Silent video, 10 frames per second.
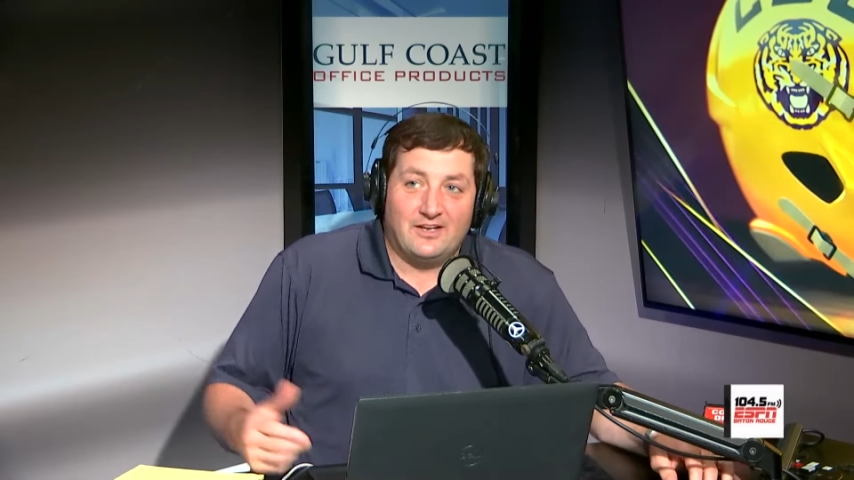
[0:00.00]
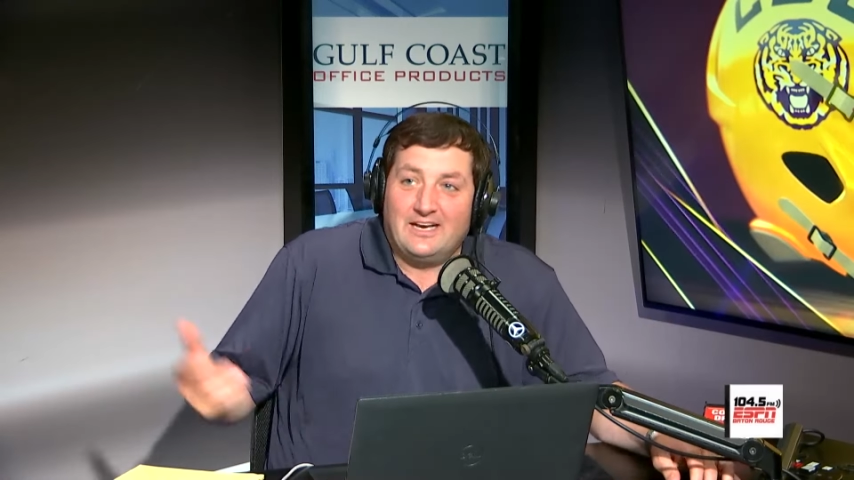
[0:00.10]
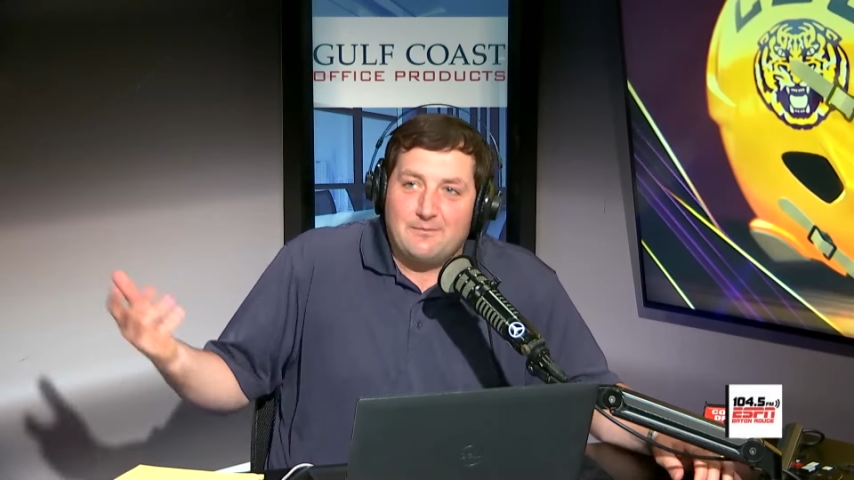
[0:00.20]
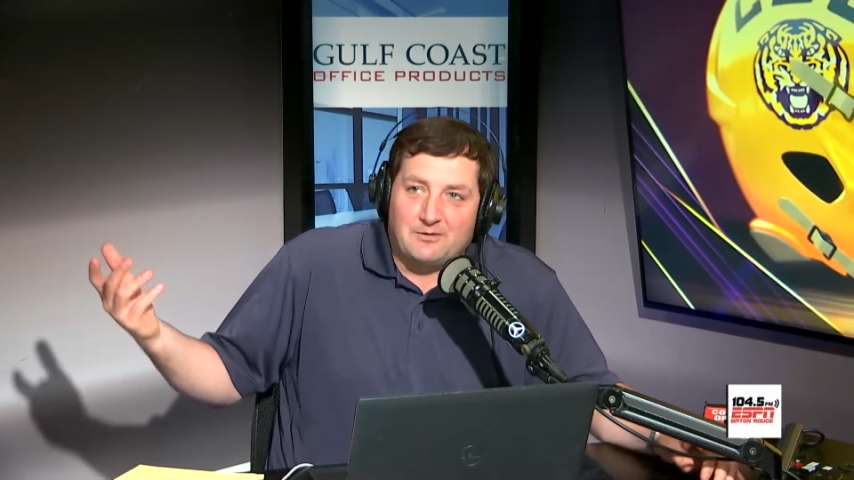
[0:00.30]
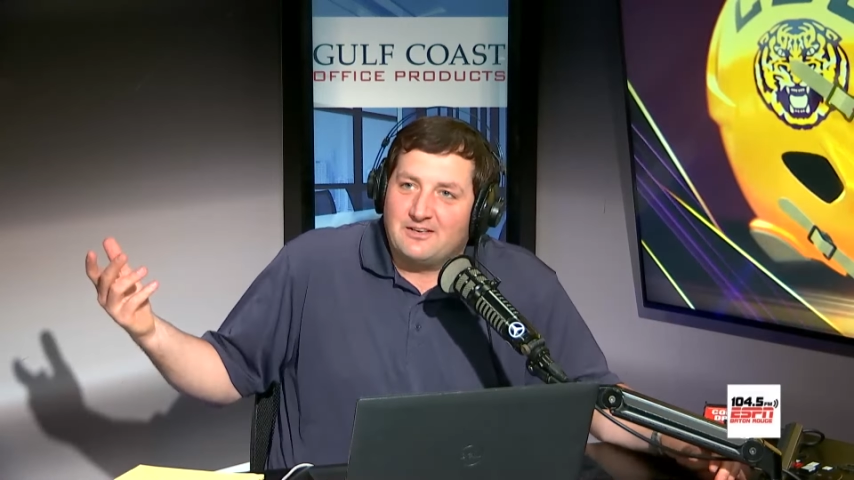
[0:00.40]
than
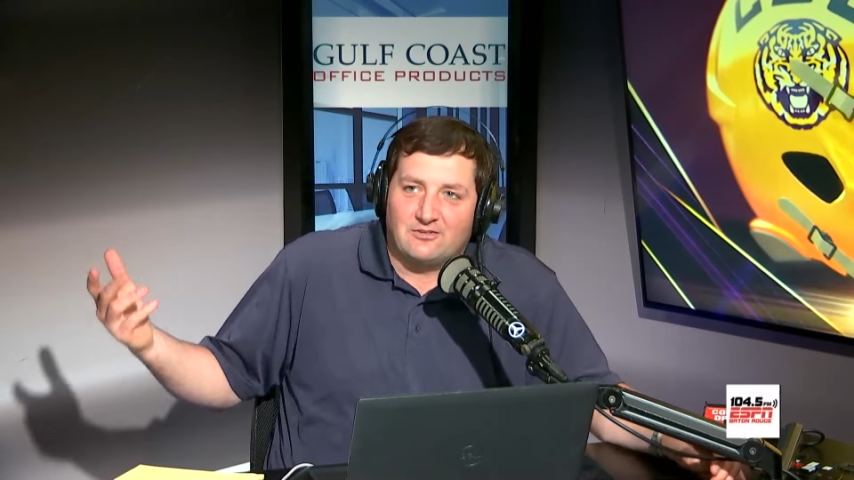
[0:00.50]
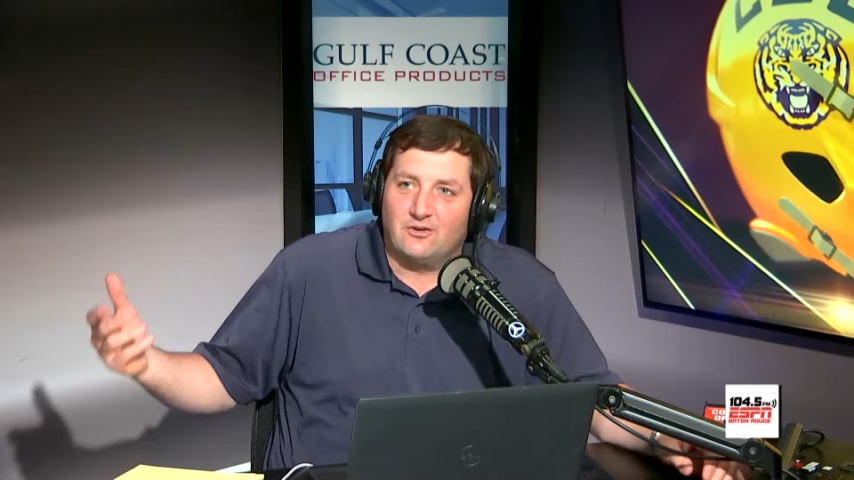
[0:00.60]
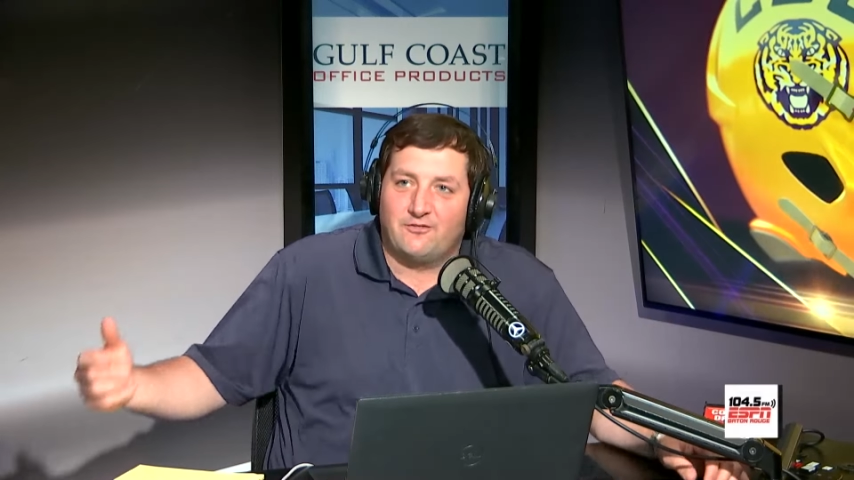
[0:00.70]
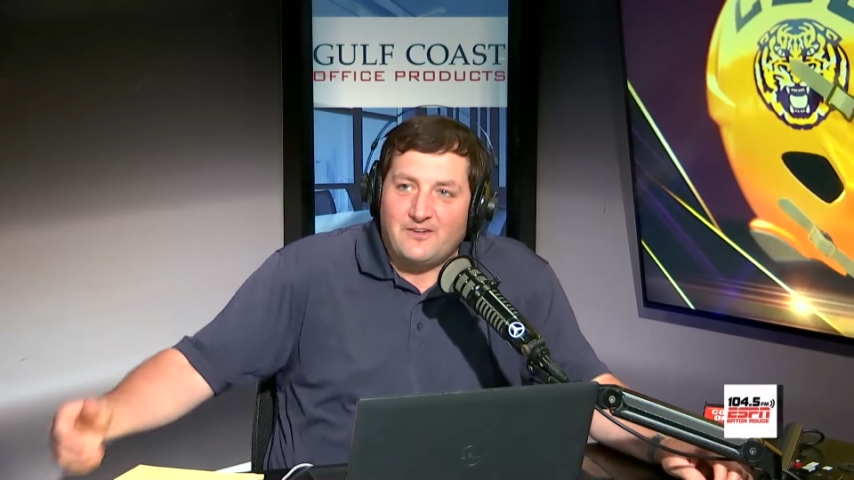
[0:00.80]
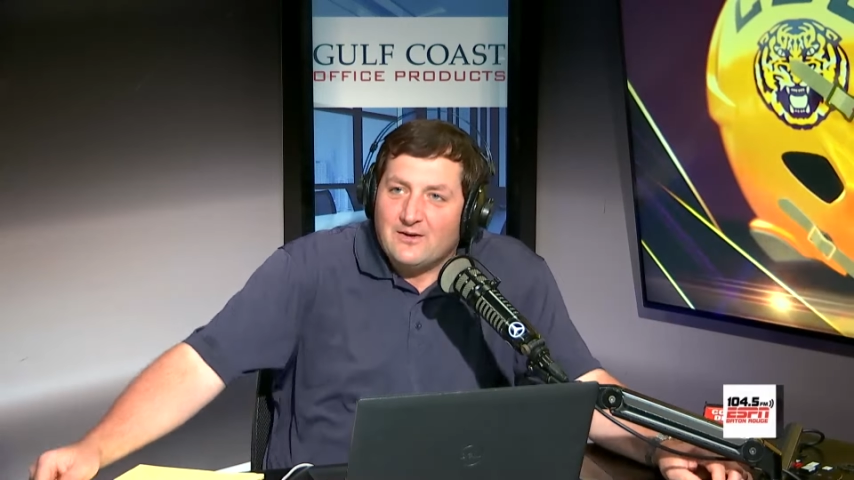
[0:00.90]
any
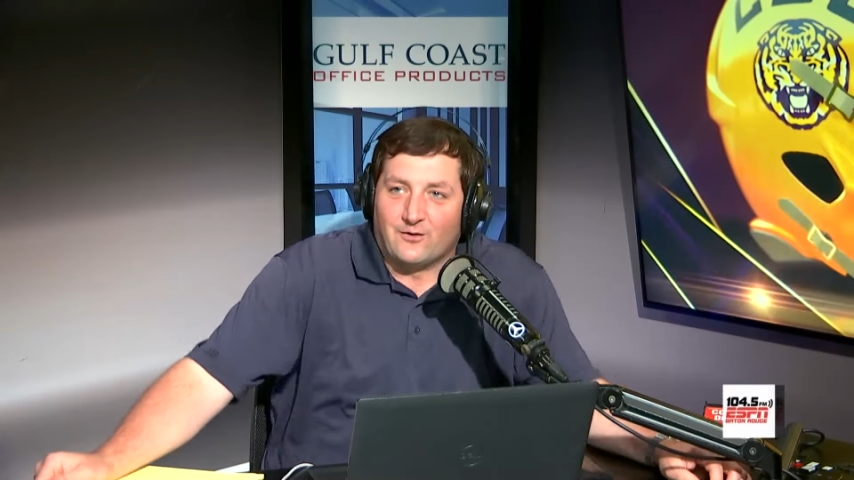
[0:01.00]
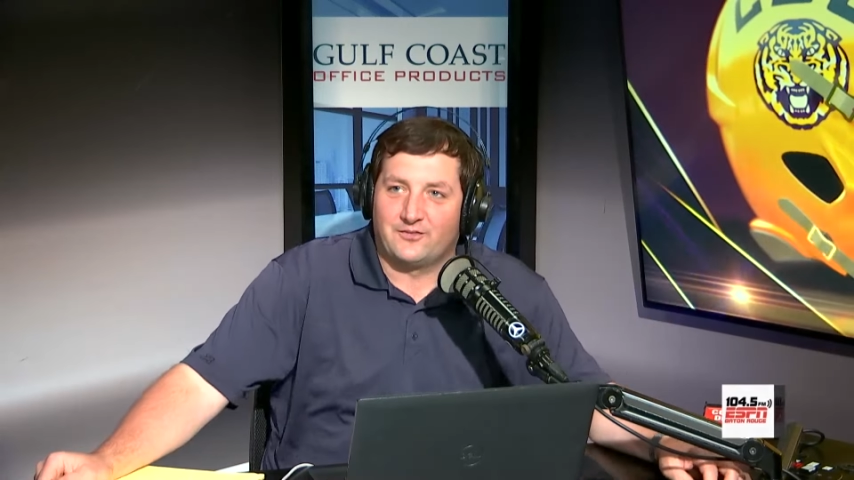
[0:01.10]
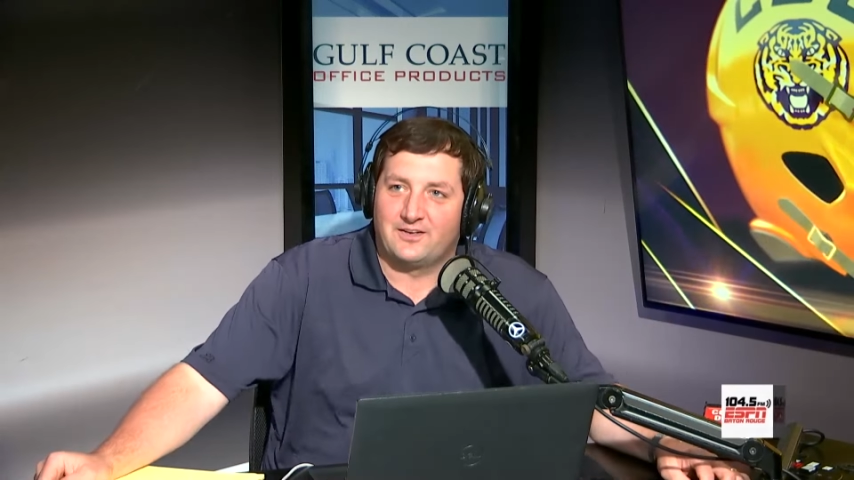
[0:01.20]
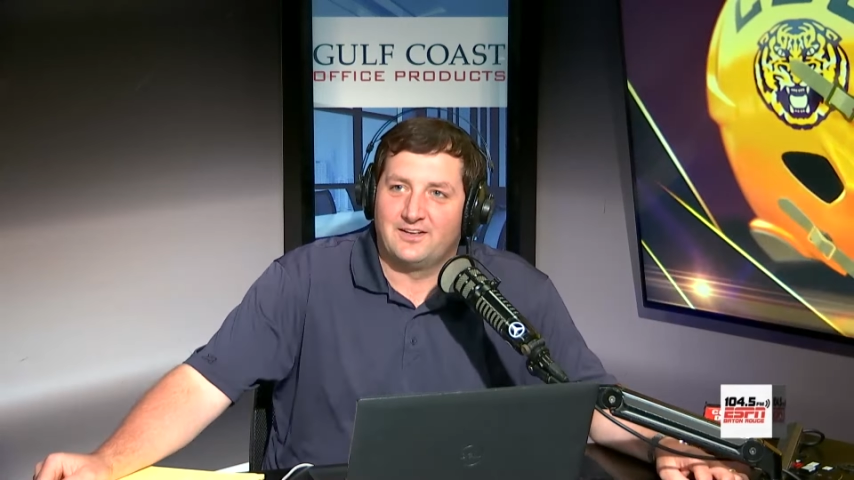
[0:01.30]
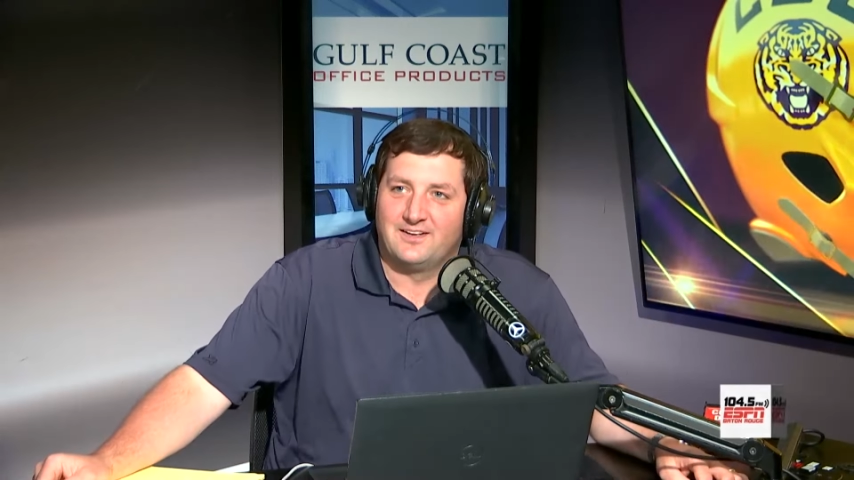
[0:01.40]
position on the
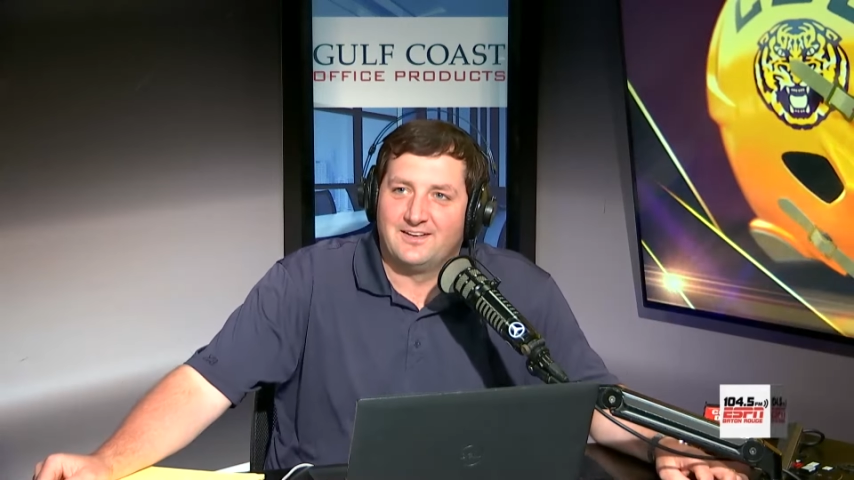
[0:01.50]
field.